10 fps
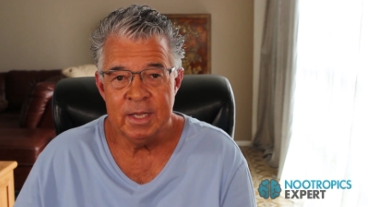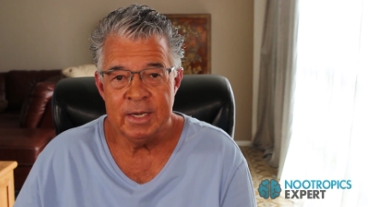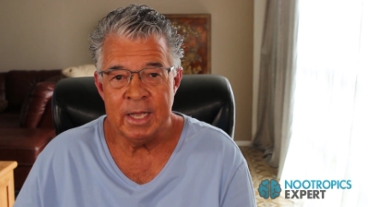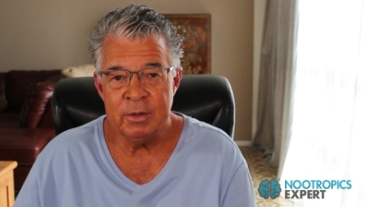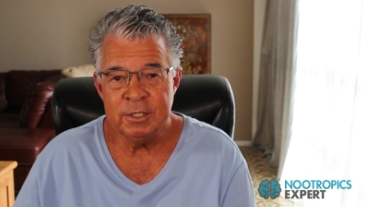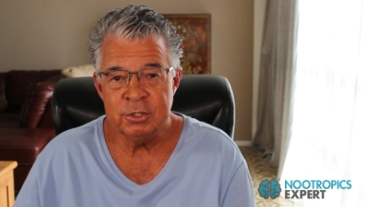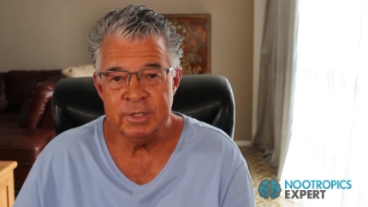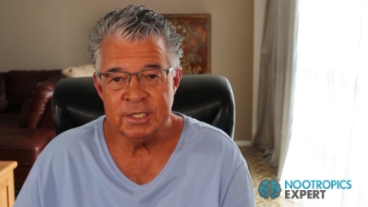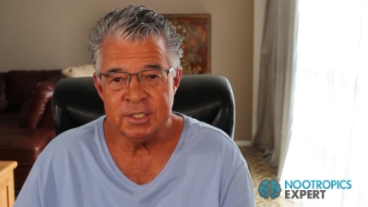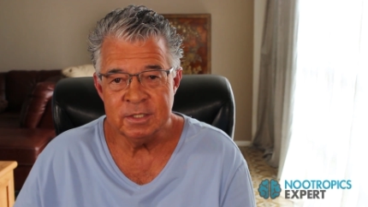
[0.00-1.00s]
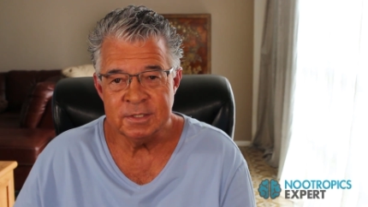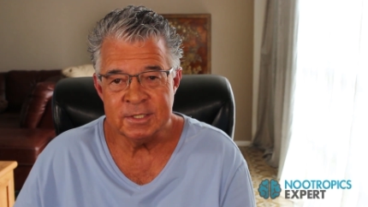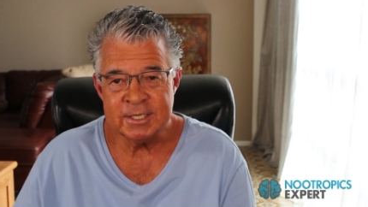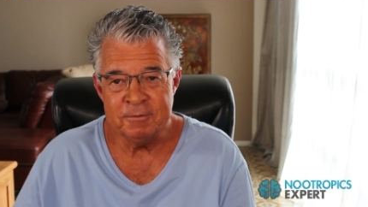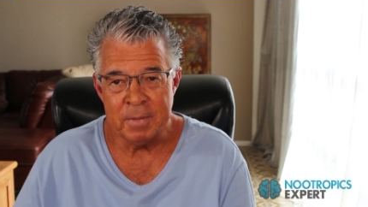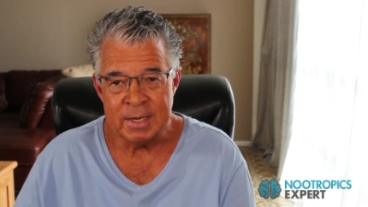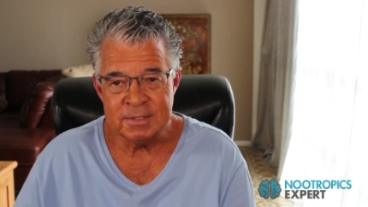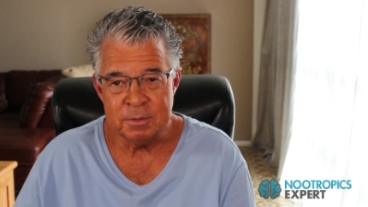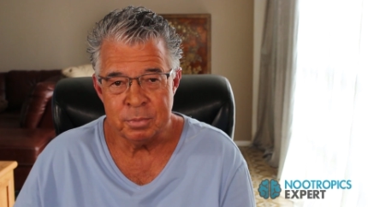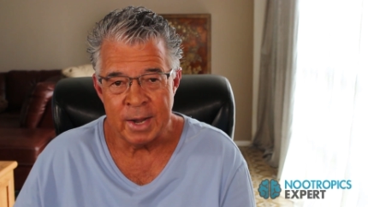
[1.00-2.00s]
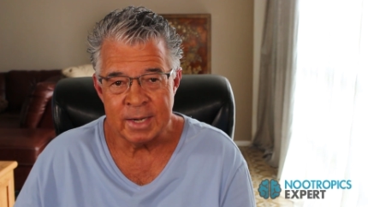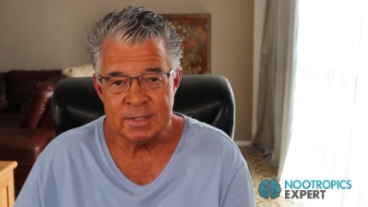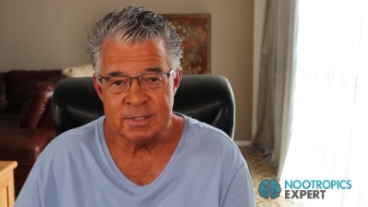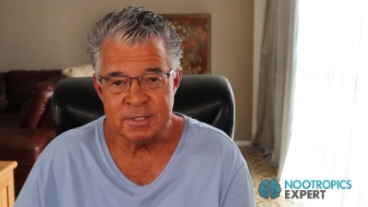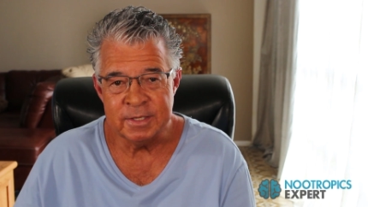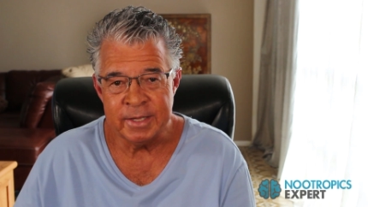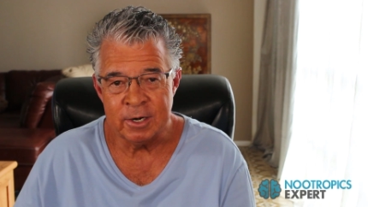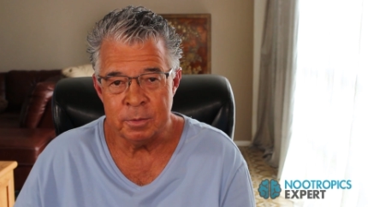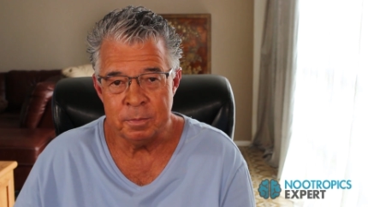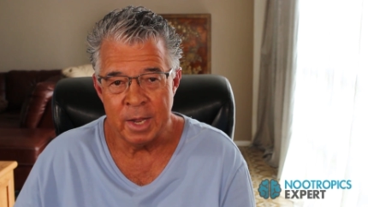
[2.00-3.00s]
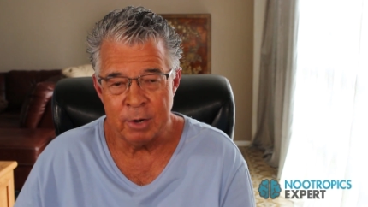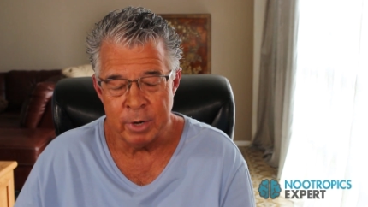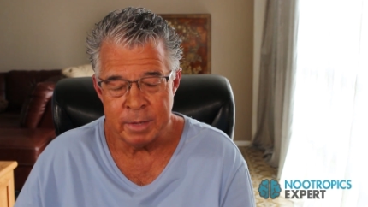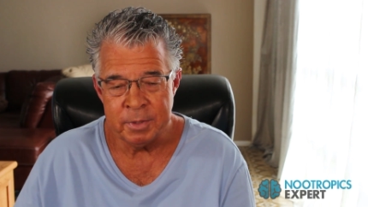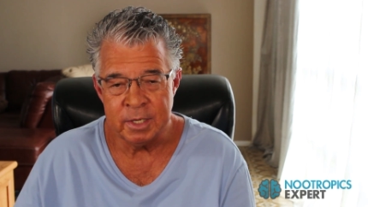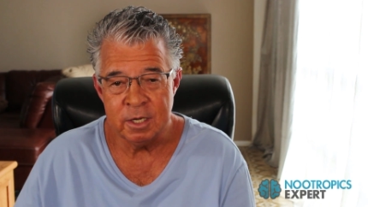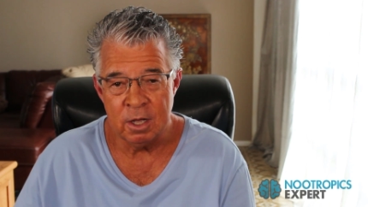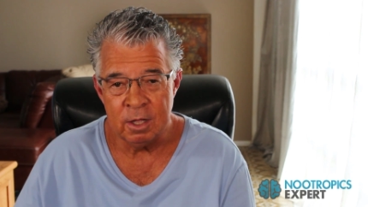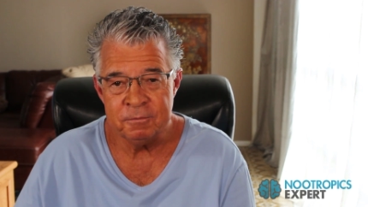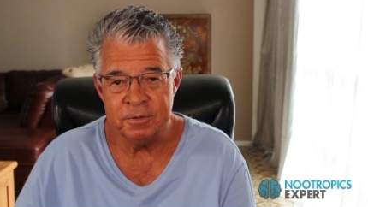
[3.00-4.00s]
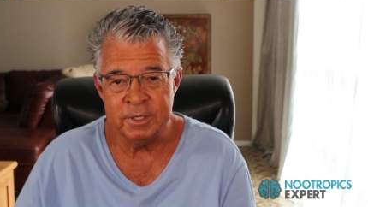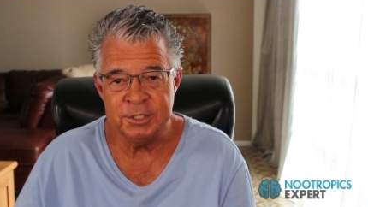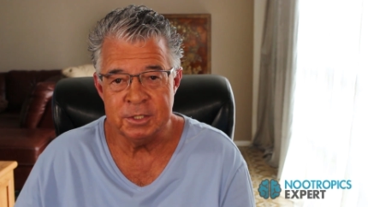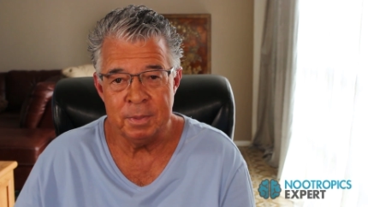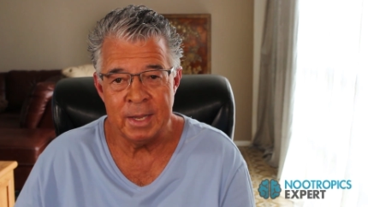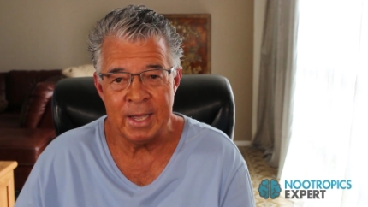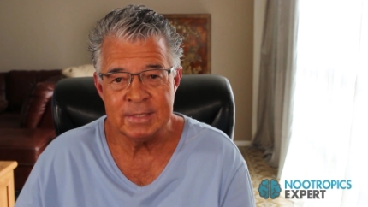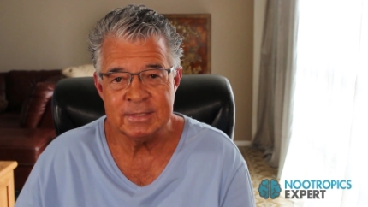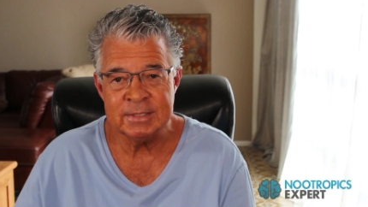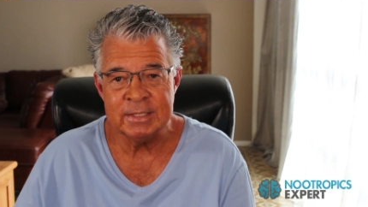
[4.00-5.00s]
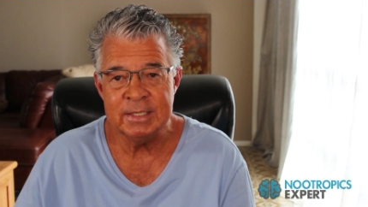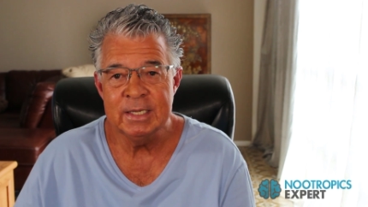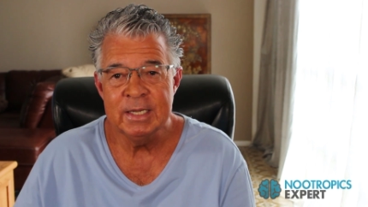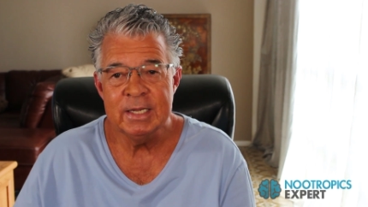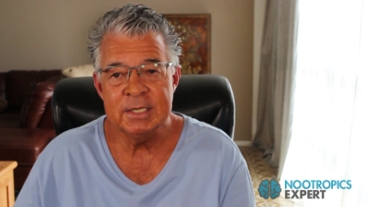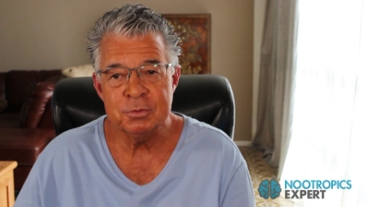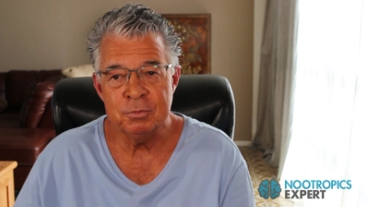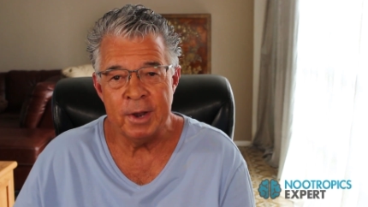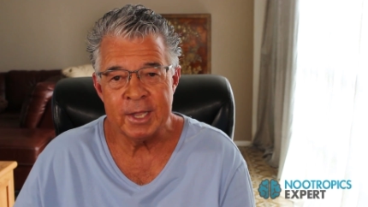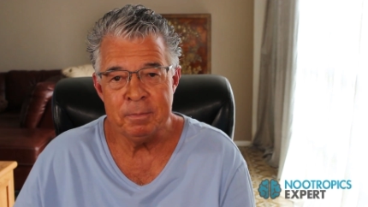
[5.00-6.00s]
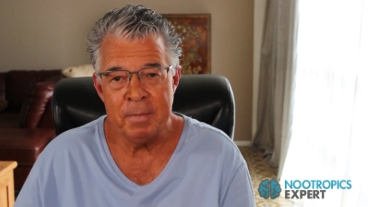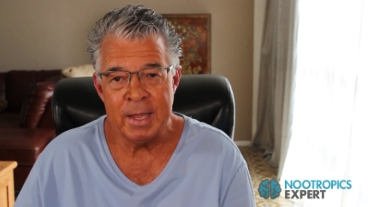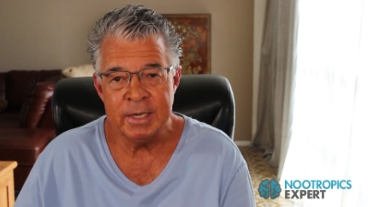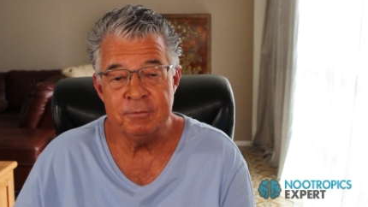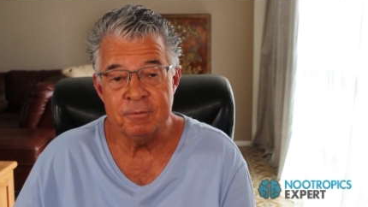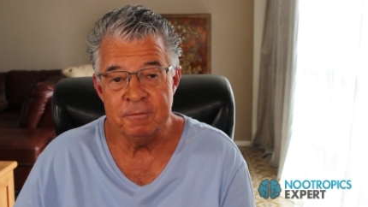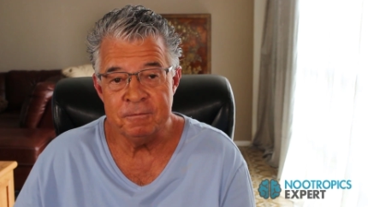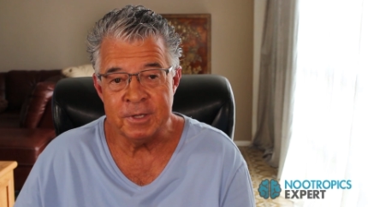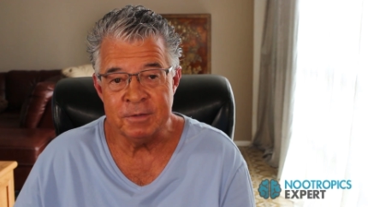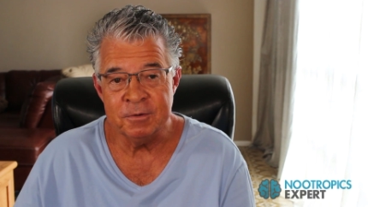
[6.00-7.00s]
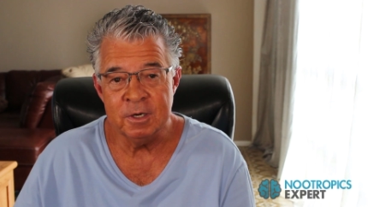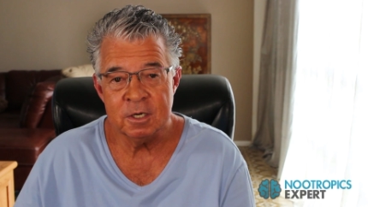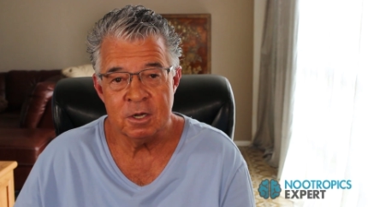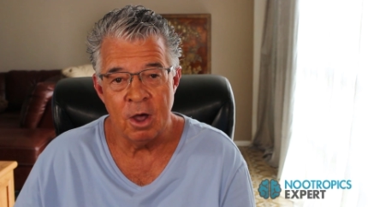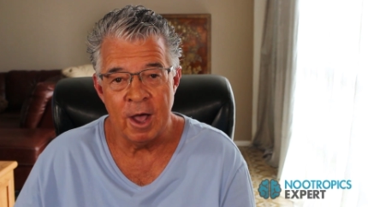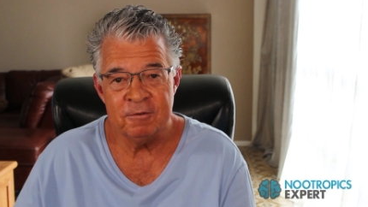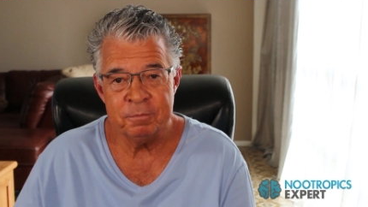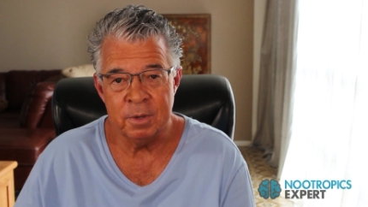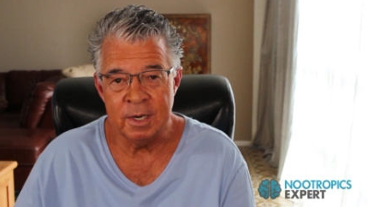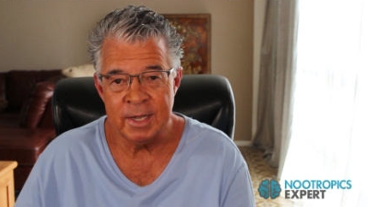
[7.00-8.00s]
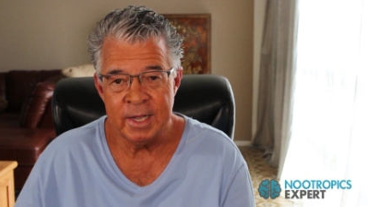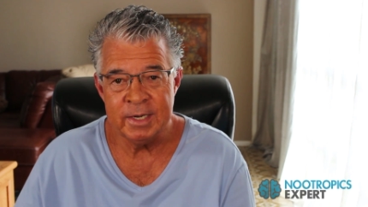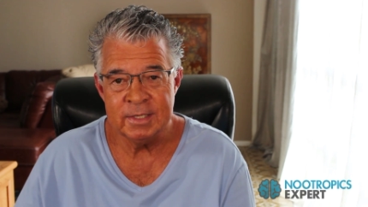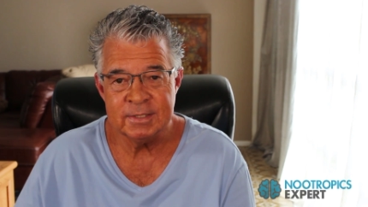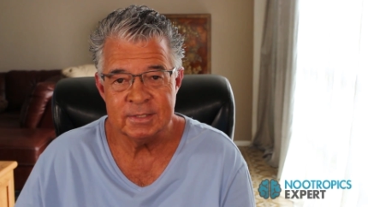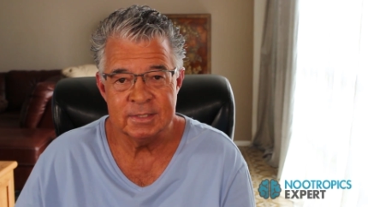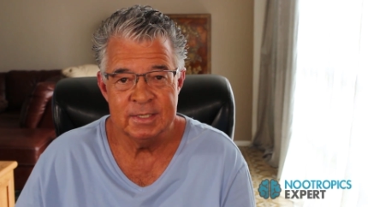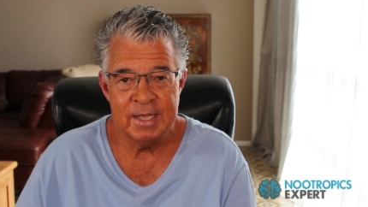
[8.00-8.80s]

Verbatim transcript: Now, in traditional system medicine practices in the Arabian Gulf region, black seed is recommended for fever, cough, bronchitis,